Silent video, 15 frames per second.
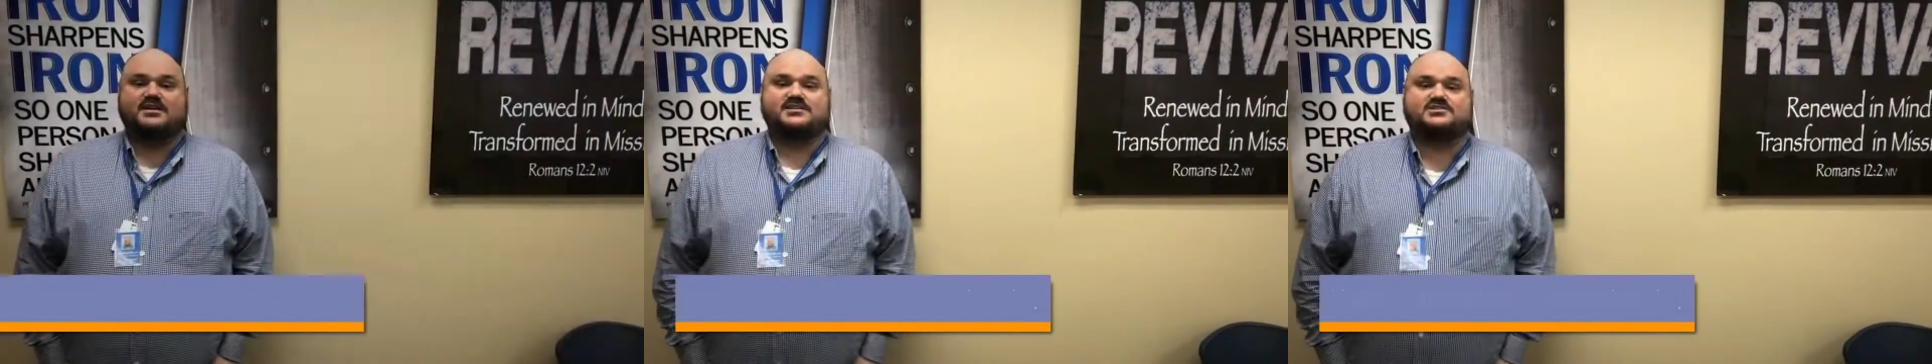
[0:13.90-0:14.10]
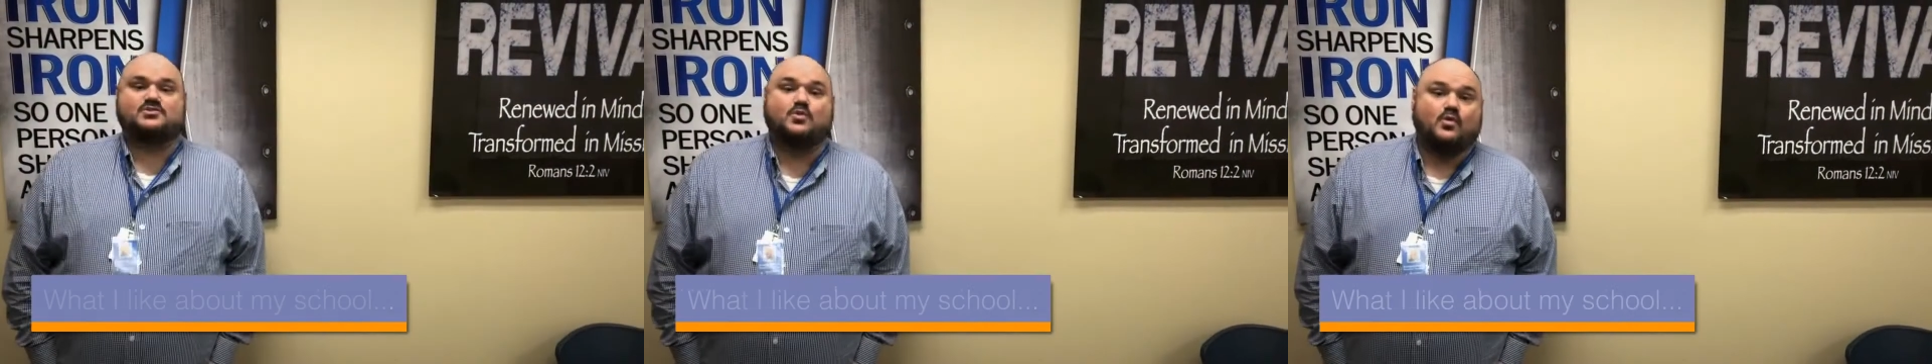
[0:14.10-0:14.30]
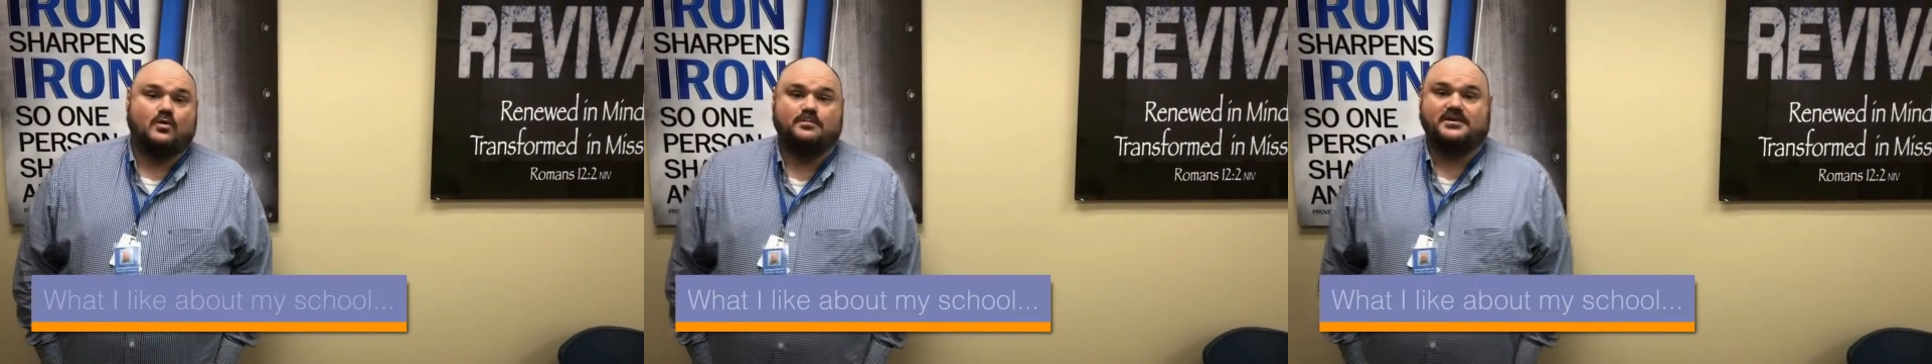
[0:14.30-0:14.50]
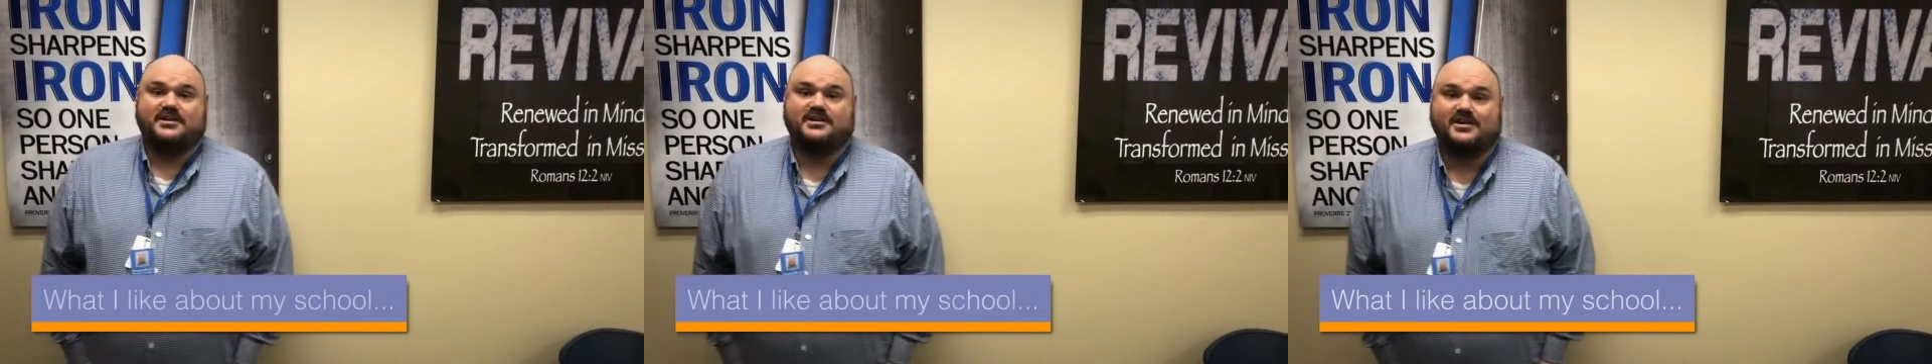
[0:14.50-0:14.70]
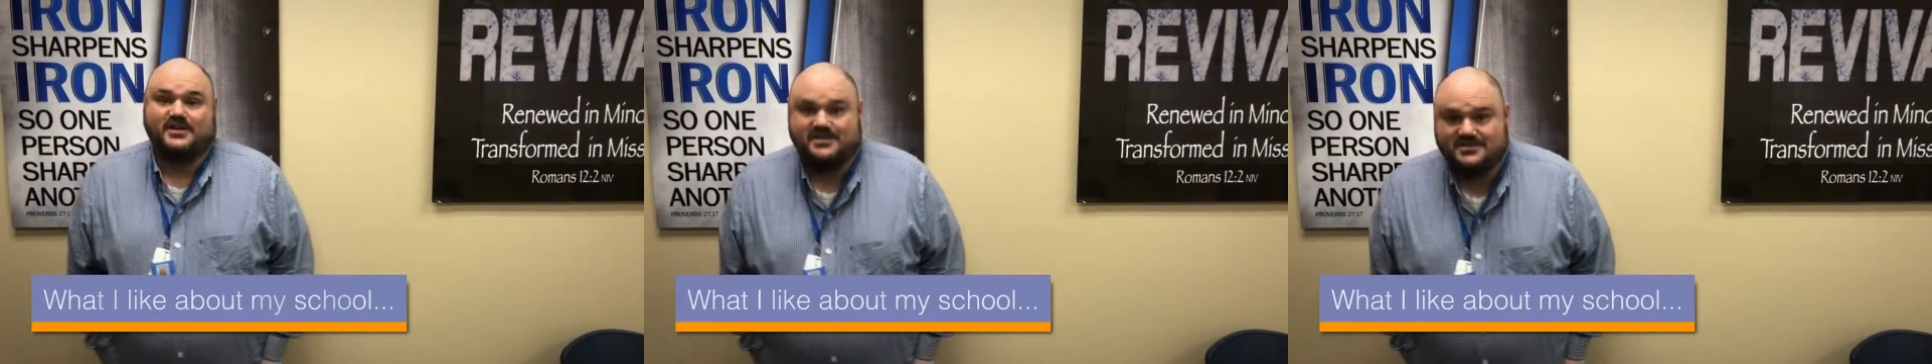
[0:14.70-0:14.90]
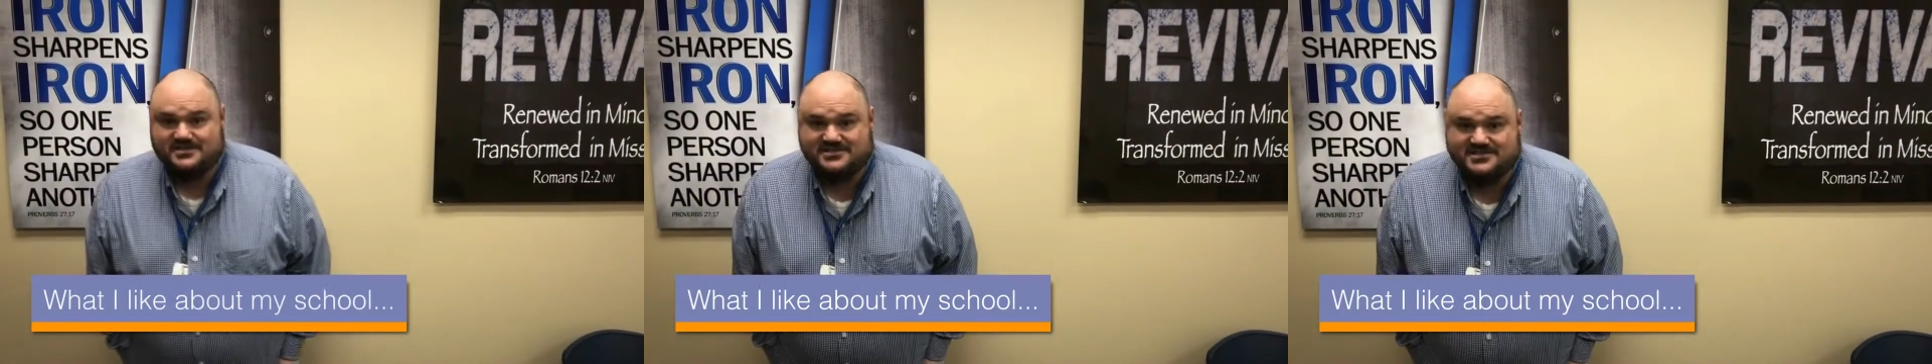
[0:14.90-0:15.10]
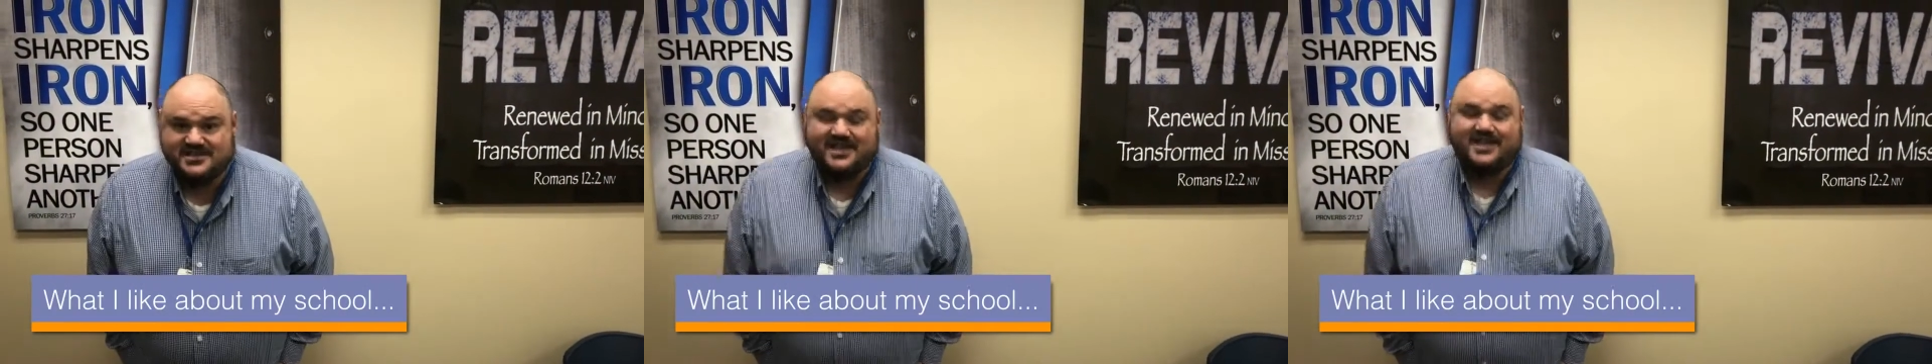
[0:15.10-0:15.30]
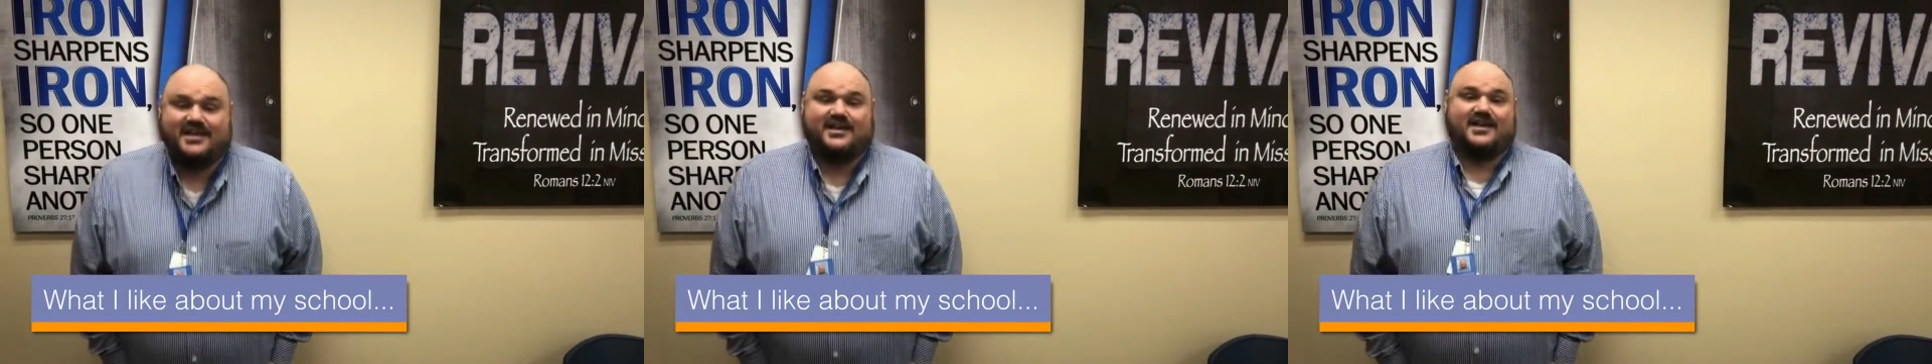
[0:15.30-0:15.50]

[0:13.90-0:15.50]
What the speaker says: my school because